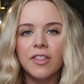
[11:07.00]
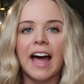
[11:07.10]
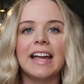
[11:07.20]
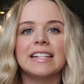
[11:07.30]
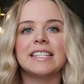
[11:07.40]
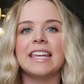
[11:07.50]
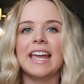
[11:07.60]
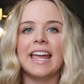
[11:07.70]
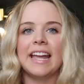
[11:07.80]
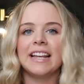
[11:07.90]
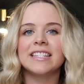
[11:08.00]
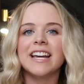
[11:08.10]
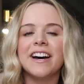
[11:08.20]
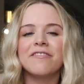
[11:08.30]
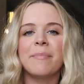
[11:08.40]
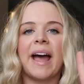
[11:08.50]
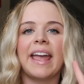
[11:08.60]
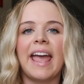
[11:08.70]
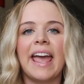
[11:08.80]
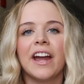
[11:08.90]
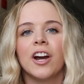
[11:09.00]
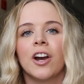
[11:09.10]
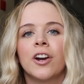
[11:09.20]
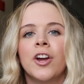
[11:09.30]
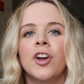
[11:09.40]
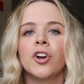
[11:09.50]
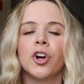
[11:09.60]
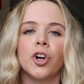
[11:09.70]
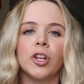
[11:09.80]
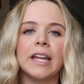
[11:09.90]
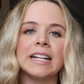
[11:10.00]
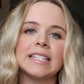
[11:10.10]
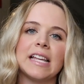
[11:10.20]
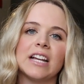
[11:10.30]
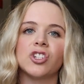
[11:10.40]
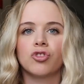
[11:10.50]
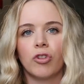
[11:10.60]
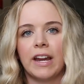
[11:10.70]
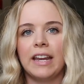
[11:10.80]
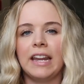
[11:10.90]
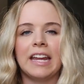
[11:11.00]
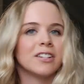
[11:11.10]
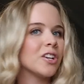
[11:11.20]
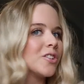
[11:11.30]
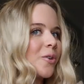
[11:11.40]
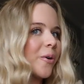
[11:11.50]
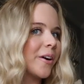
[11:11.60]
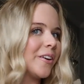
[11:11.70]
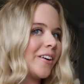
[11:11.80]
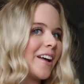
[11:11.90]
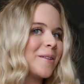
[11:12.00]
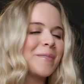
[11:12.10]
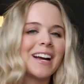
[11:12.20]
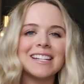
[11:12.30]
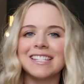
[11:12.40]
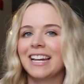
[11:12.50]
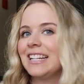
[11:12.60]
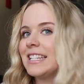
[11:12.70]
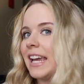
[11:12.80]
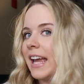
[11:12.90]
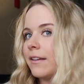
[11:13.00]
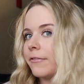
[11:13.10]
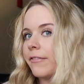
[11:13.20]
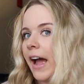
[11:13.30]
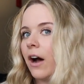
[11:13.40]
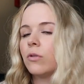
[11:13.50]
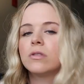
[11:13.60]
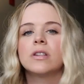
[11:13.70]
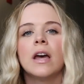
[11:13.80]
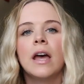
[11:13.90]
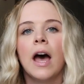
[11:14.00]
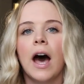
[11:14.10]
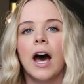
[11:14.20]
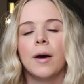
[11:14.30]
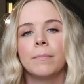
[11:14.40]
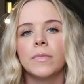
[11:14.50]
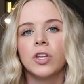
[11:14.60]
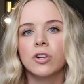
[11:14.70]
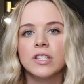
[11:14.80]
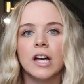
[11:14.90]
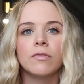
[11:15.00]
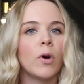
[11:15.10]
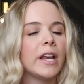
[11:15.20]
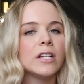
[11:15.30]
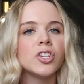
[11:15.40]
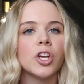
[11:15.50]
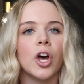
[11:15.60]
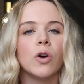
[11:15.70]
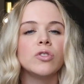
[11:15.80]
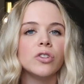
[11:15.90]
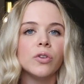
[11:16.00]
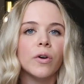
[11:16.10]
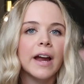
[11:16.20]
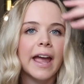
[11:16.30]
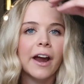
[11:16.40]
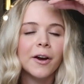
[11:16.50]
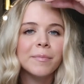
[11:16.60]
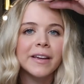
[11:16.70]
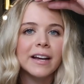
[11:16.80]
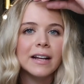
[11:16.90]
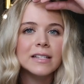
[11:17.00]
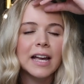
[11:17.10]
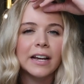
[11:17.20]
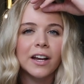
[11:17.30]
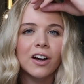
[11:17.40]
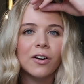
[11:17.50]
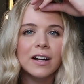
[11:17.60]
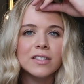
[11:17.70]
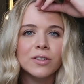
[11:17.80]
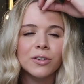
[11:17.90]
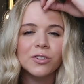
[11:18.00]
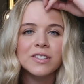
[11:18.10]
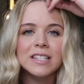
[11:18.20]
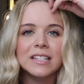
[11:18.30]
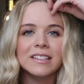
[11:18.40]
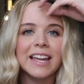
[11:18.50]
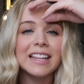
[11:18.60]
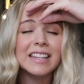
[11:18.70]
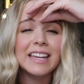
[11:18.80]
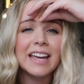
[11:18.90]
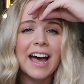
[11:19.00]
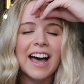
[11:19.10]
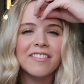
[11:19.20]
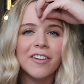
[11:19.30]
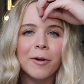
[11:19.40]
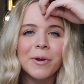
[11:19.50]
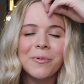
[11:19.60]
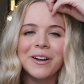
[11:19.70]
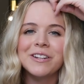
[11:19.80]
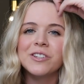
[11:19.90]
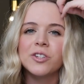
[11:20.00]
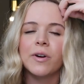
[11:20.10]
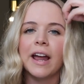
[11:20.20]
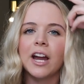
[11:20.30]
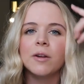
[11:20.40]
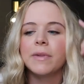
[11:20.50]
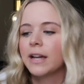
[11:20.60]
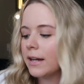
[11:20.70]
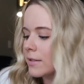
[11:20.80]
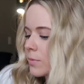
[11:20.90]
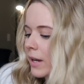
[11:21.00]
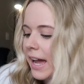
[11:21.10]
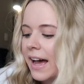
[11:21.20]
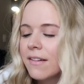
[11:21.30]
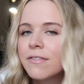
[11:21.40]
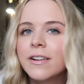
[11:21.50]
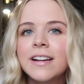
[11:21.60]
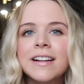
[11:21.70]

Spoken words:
that is the end of my hair curling / straightening tutorial. I hope you guys liked it and found yourself wanting to go do your hair, because I know us girls lately have not been wanting to do our hair because we have